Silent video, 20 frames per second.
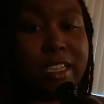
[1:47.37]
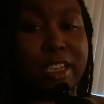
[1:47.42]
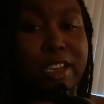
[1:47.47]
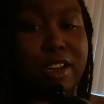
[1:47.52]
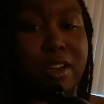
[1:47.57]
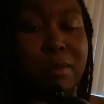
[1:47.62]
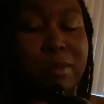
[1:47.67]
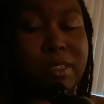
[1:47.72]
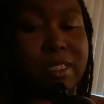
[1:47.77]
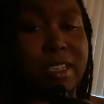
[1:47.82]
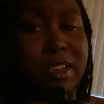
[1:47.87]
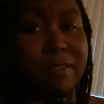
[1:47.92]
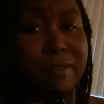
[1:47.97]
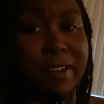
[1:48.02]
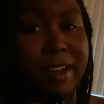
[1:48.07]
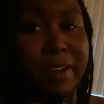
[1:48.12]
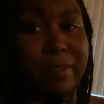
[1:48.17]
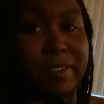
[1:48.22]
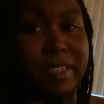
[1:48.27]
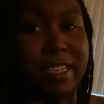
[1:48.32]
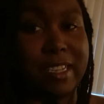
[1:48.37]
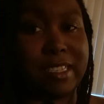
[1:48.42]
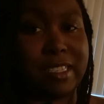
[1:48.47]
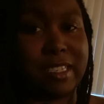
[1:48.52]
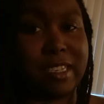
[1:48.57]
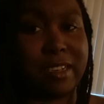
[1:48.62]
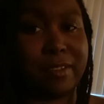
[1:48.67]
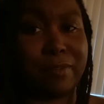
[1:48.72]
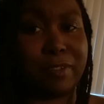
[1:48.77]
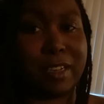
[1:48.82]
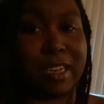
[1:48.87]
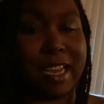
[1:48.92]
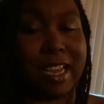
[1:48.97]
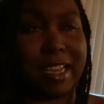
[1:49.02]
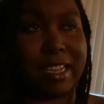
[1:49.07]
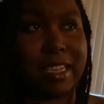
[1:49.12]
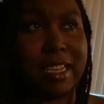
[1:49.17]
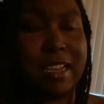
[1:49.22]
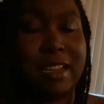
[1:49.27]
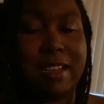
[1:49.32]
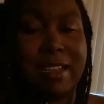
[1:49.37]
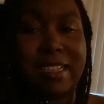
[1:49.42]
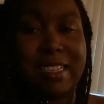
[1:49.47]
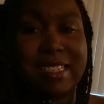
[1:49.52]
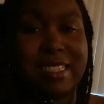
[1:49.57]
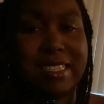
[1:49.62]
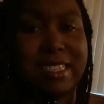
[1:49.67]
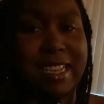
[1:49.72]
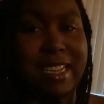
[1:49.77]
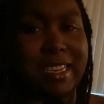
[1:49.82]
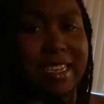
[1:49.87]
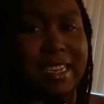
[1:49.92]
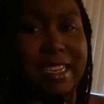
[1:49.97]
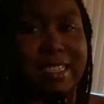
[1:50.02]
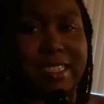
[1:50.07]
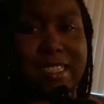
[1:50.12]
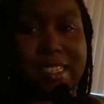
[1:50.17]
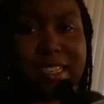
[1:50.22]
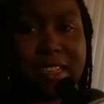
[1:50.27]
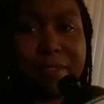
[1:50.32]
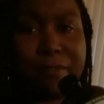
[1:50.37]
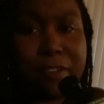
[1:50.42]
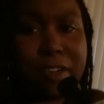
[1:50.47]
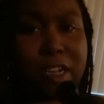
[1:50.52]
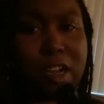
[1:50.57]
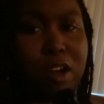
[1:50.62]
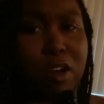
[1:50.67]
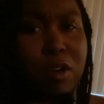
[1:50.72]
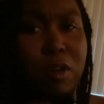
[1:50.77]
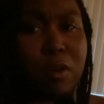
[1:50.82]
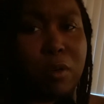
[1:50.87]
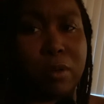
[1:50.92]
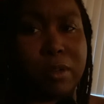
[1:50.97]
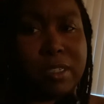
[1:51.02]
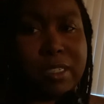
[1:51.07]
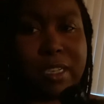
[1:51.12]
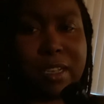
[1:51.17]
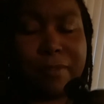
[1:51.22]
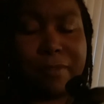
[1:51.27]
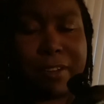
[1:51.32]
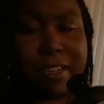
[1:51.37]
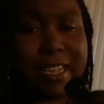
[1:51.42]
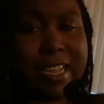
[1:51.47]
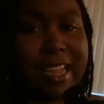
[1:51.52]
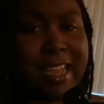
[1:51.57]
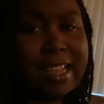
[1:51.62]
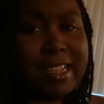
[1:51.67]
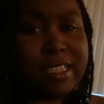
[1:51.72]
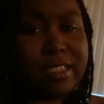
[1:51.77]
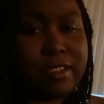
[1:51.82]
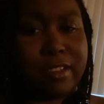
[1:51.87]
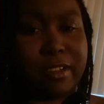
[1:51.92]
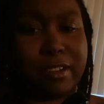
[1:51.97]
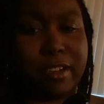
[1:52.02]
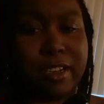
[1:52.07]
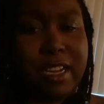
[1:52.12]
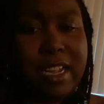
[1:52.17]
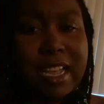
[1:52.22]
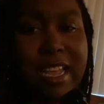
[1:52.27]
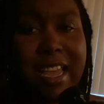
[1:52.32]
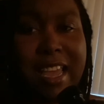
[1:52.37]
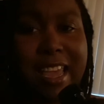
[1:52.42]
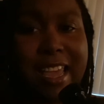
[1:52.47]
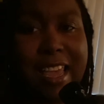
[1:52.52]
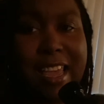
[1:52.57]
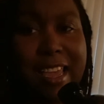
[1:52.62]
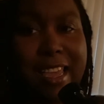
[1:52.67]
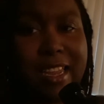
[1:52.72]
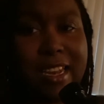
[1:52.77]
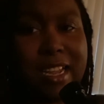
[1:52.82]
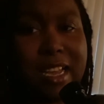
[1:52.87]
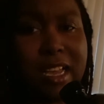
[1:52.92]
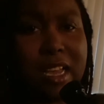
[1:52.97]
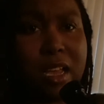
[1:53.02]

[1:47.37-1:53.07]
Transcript: You know, it's good for everything. It's good for like sickness, it's good for cold, it's good for cancer. And